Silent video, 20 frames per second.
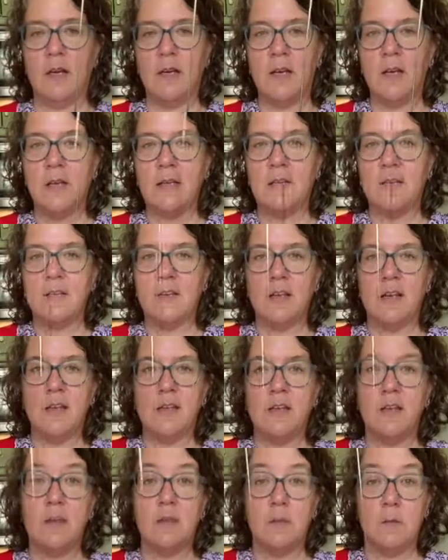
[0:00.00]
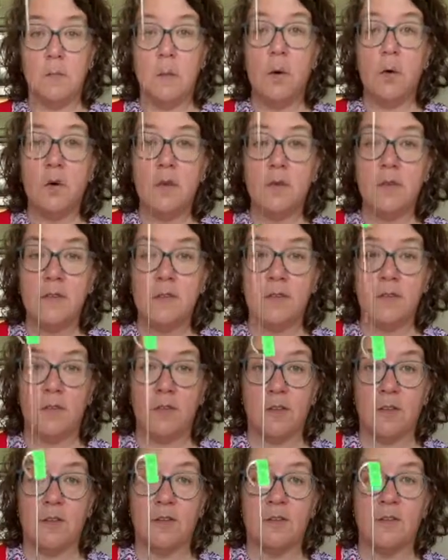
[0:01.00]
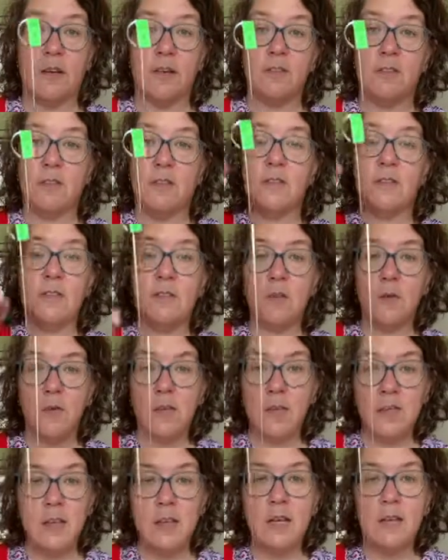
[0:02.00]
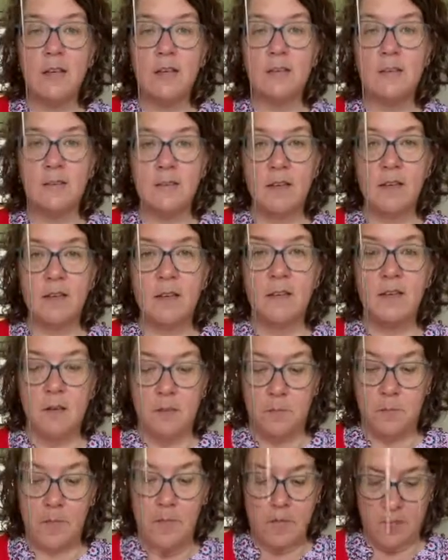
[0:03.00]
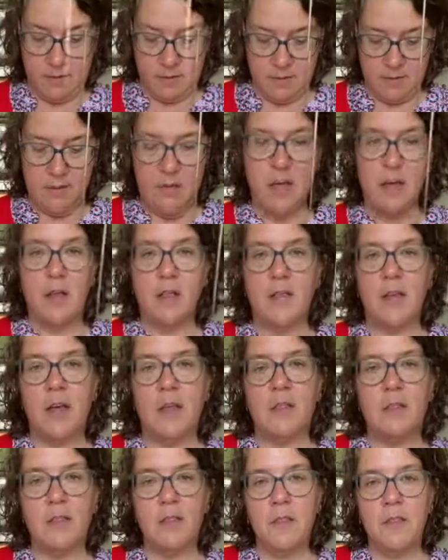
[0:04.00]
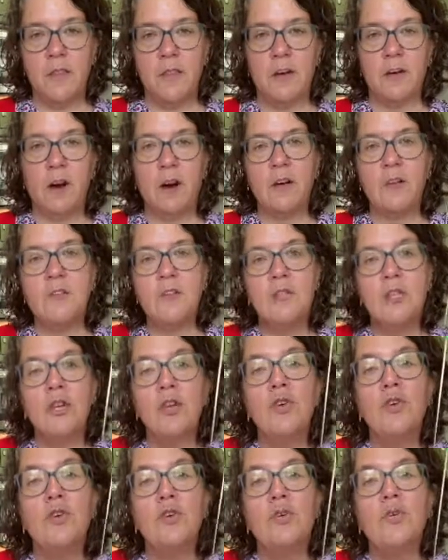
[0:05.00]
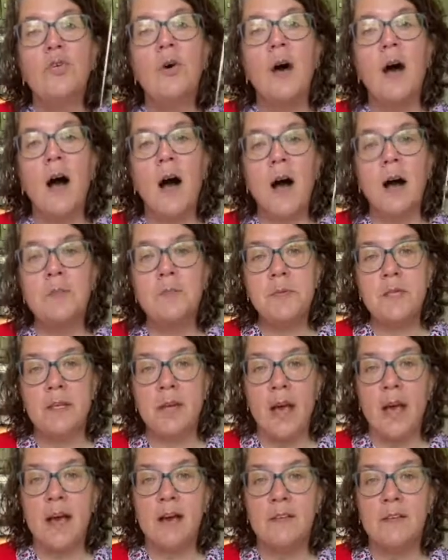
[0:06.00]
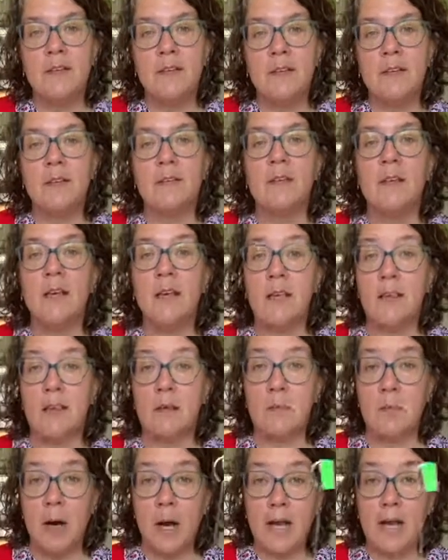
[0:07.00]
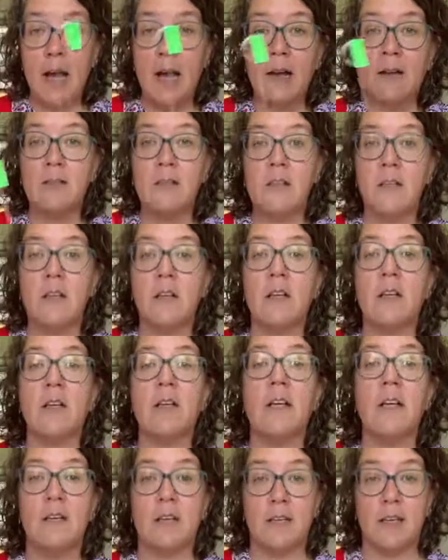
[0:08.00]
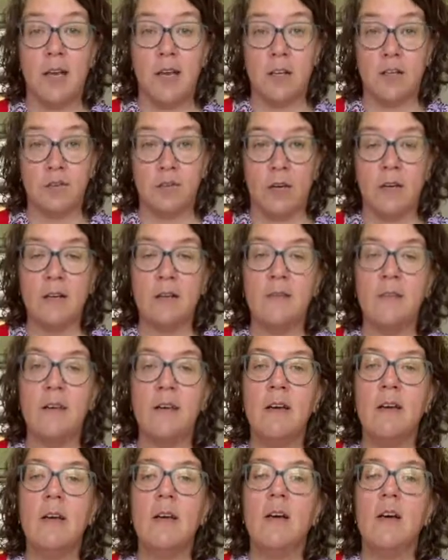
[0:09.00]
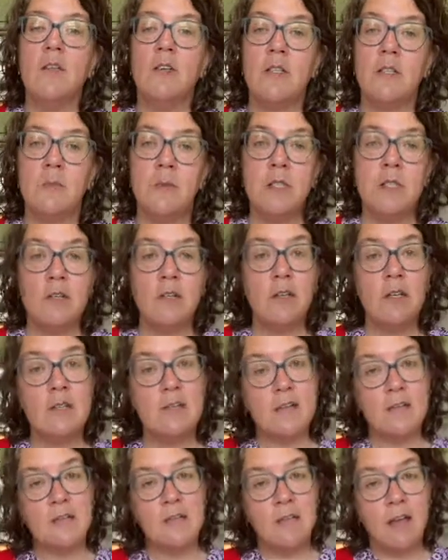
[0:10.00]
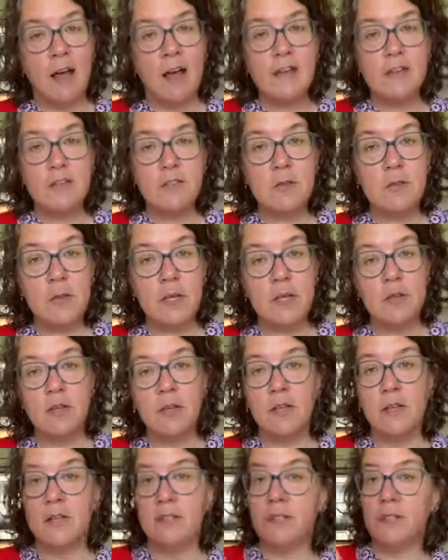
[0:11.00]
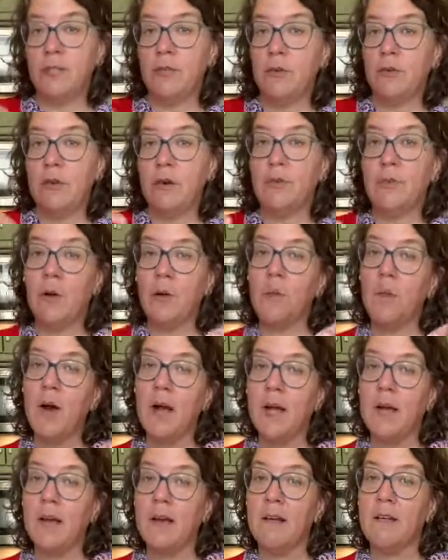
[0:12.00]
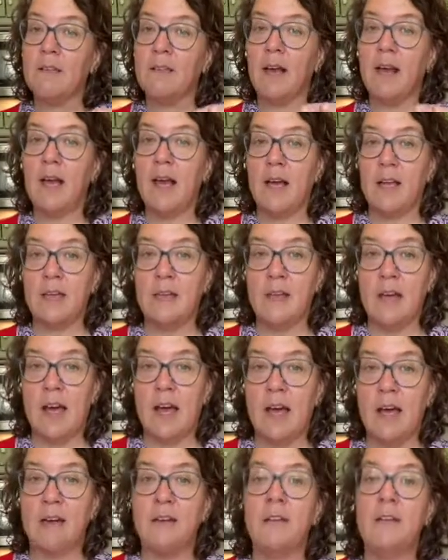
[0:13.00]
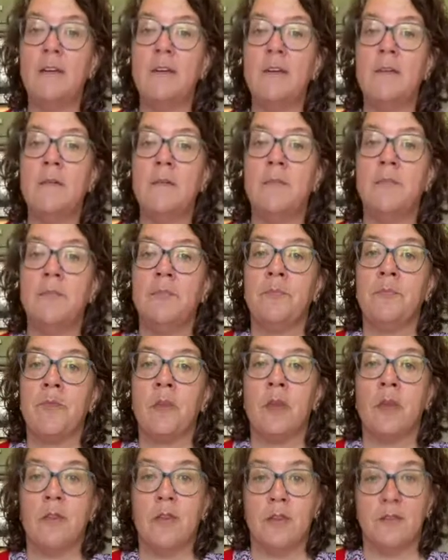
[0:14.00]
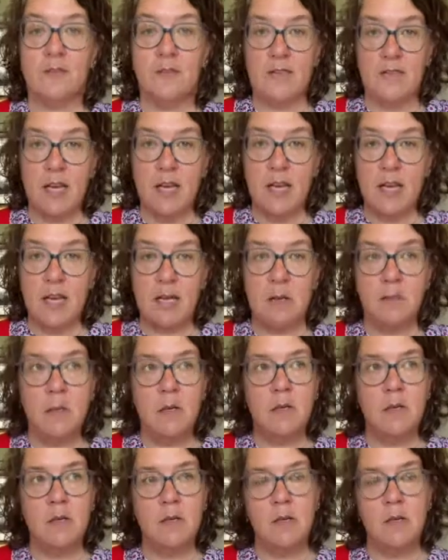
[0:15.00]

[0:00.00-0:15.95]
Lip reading: it's the pole to the circular section. So this means that there are two optic axes in the biaxial indicatrix, which means you can slice your mineral in two different ways and get the same